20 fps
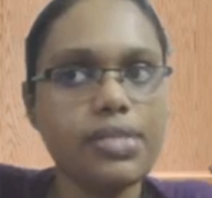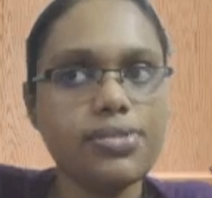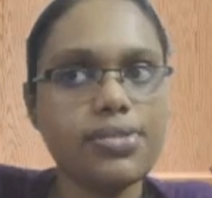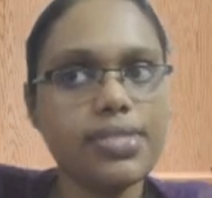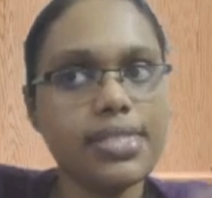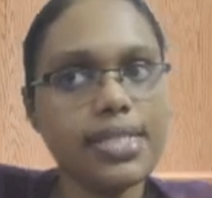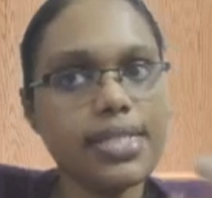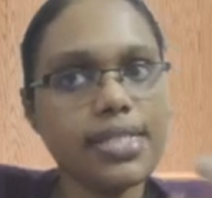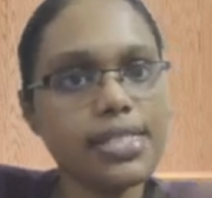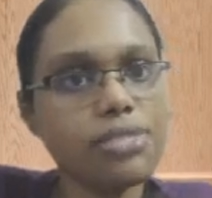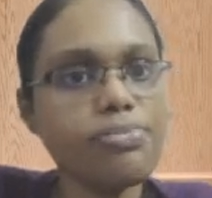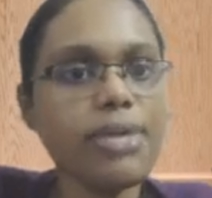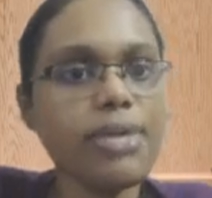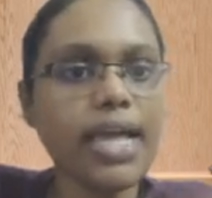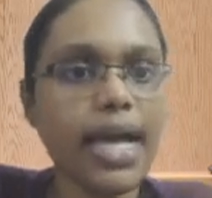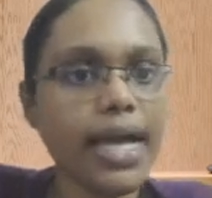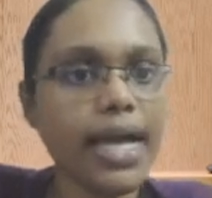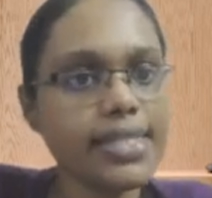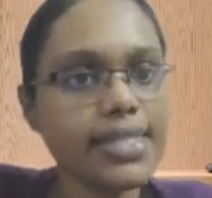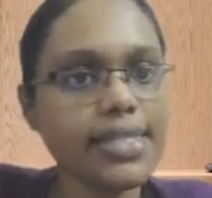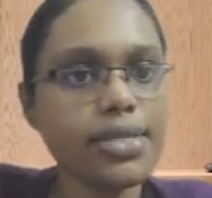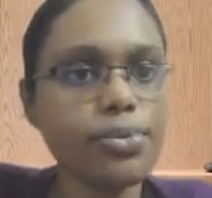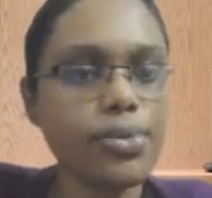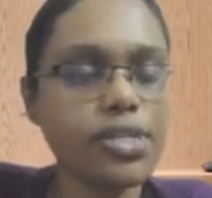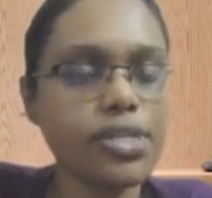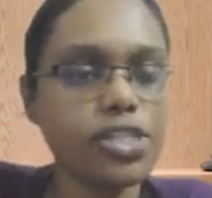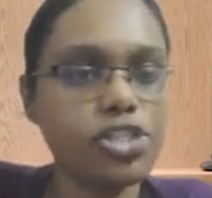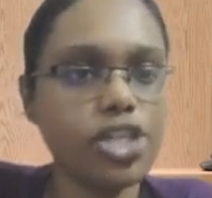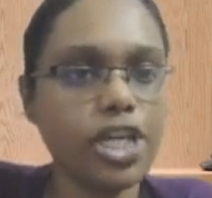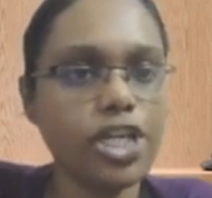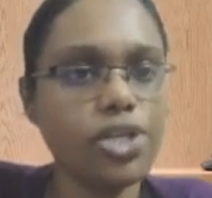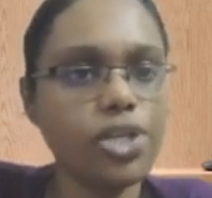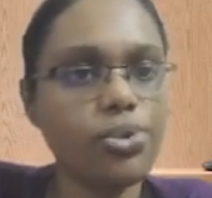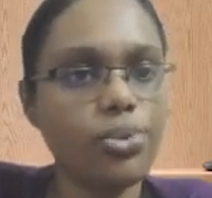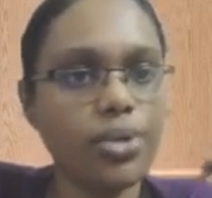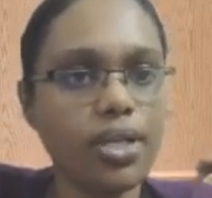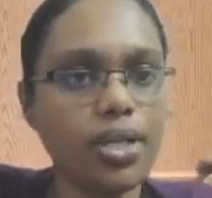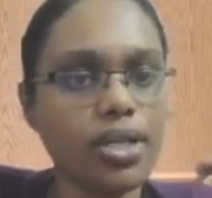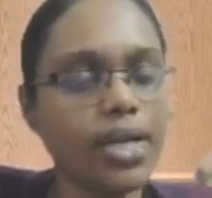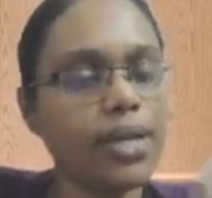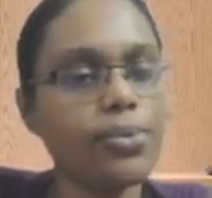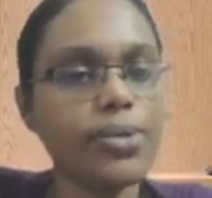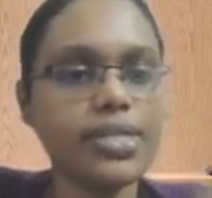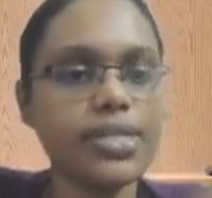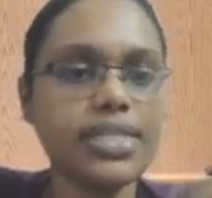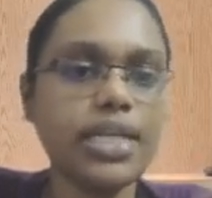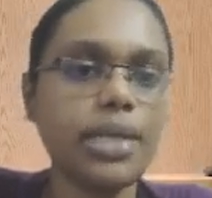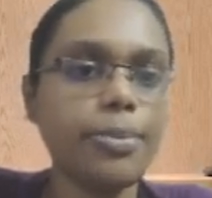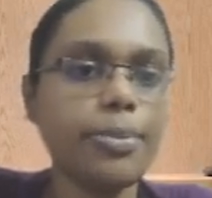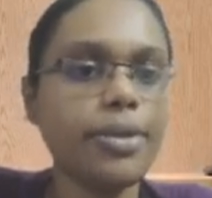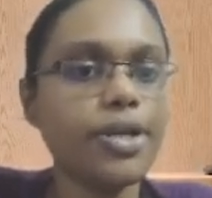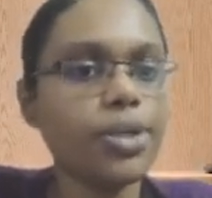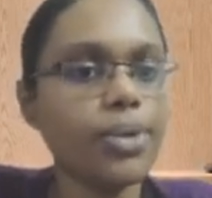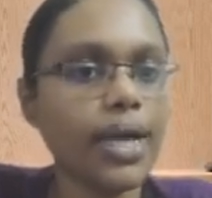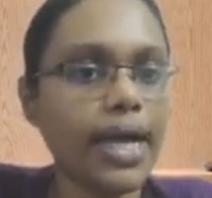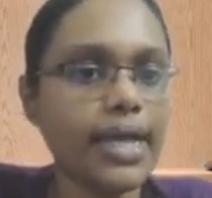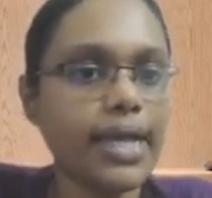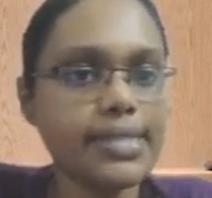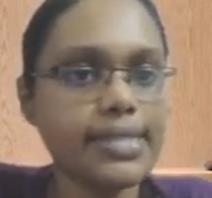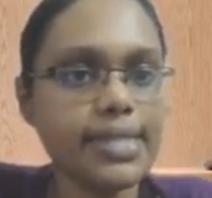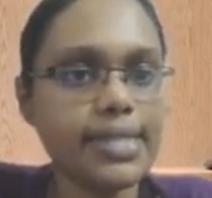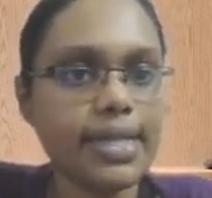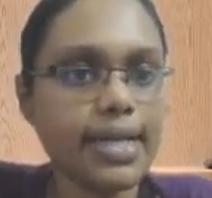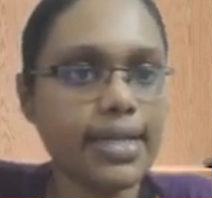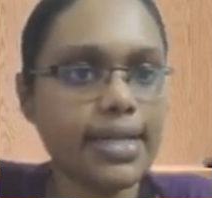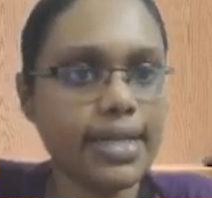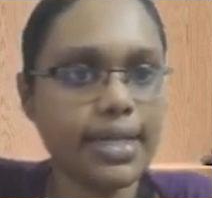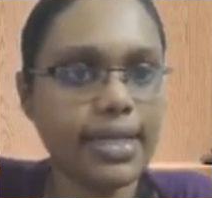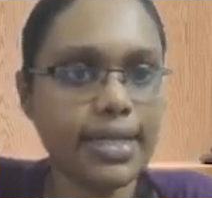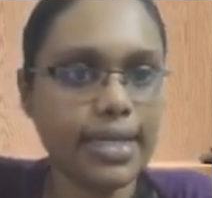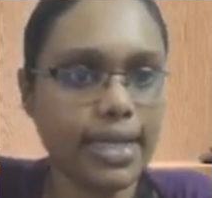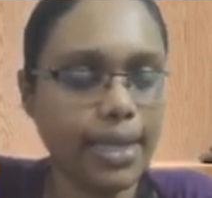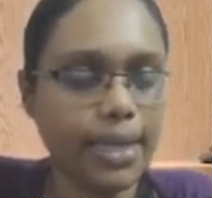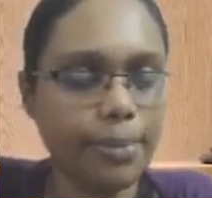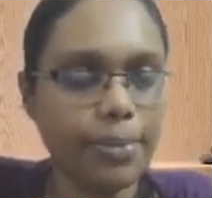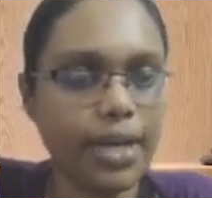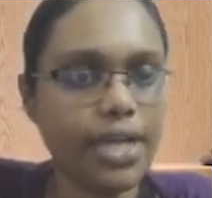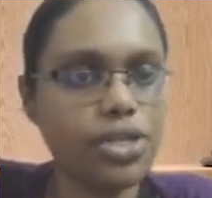So since my answer was genuine, I was able to answer at that time.